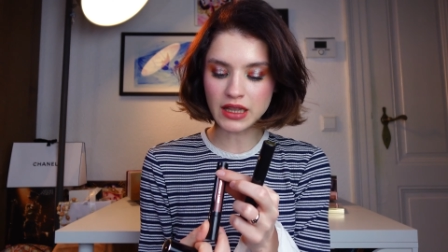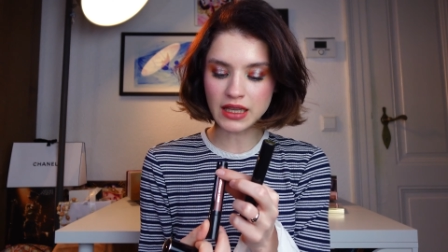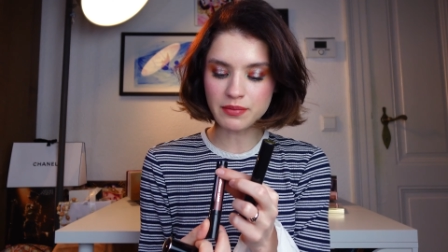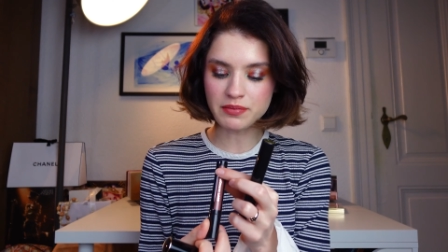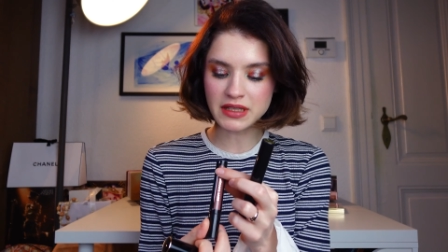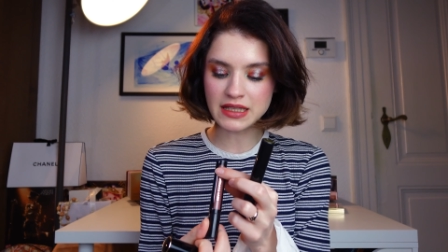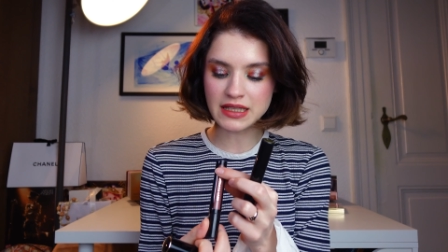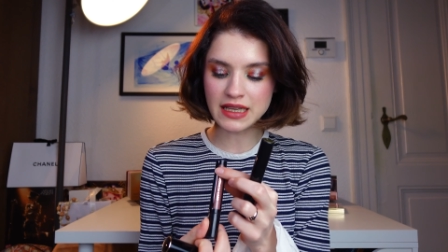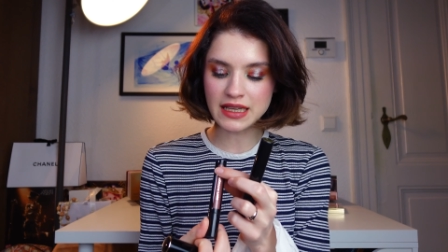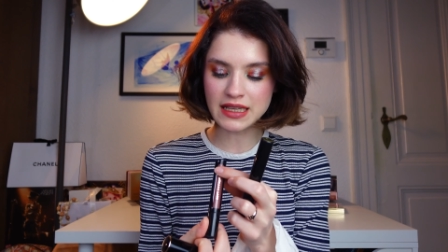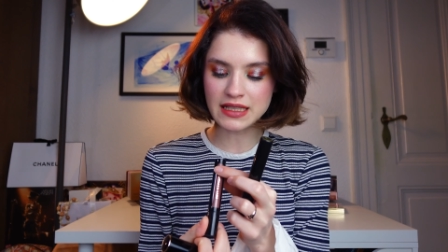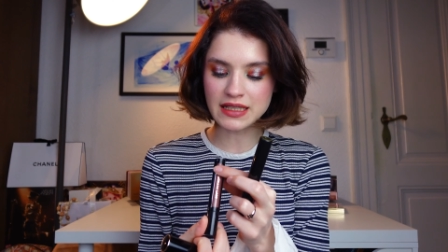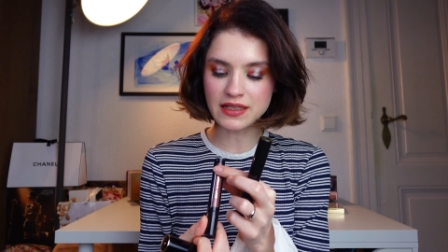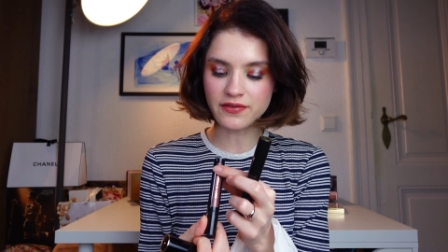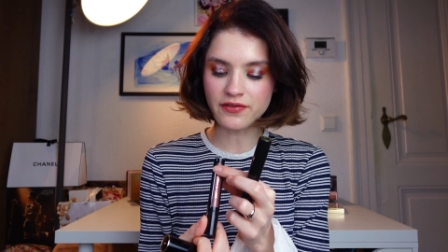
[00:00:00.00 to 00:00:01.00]
lipstick
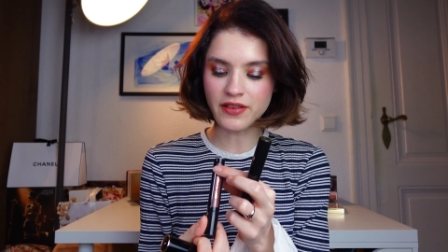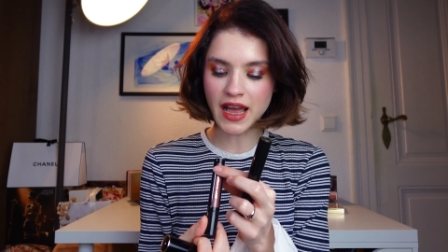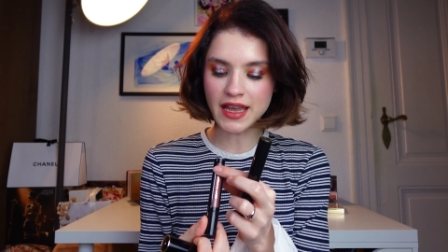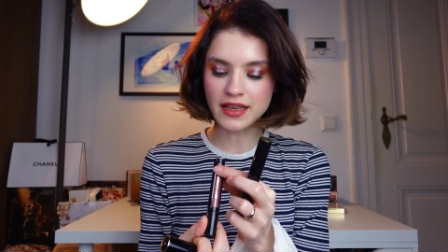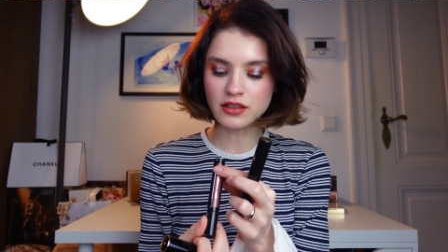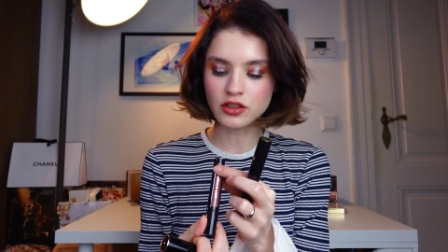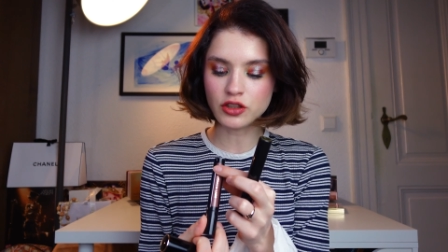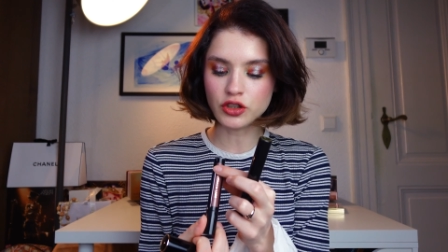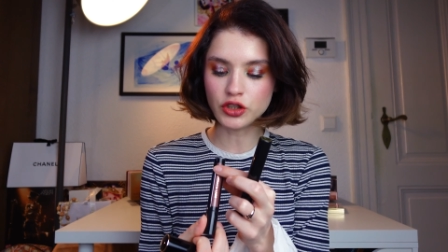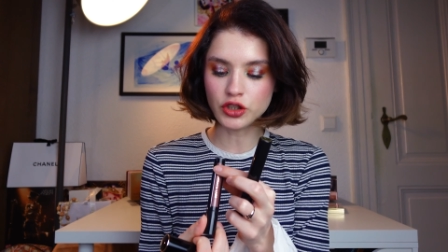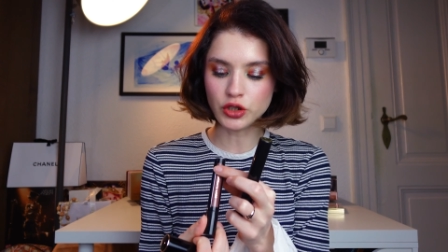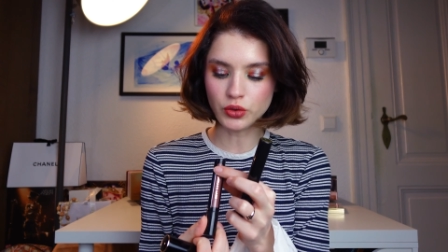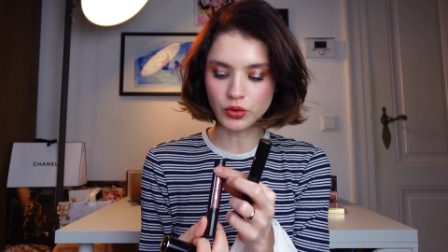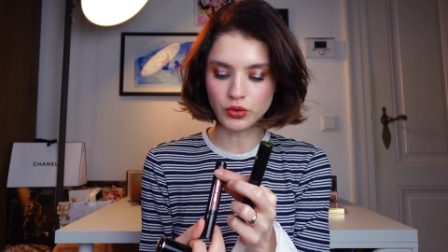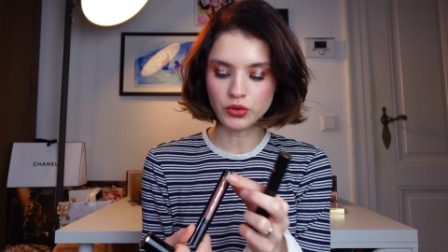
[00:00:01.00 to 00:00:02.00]
in Divine
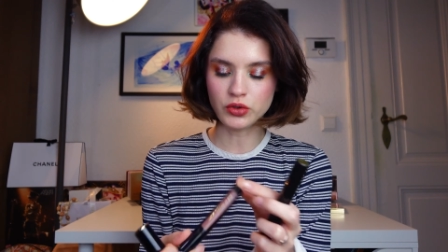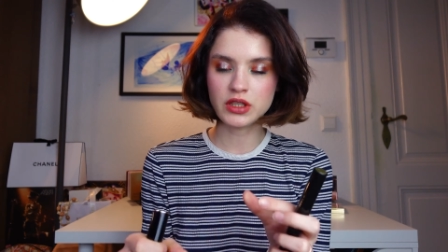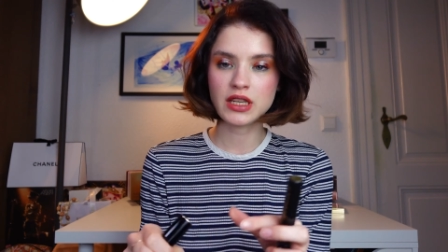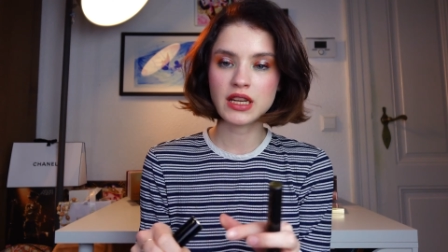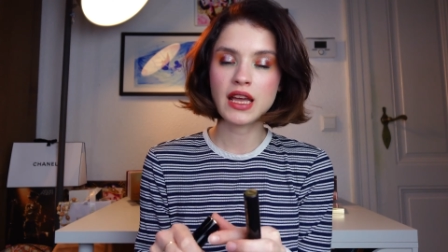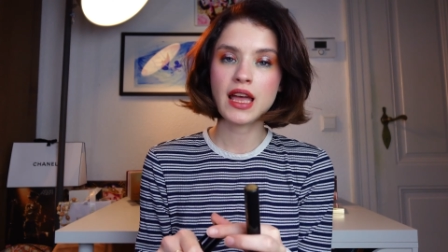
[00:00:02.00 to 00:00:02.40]
Nude.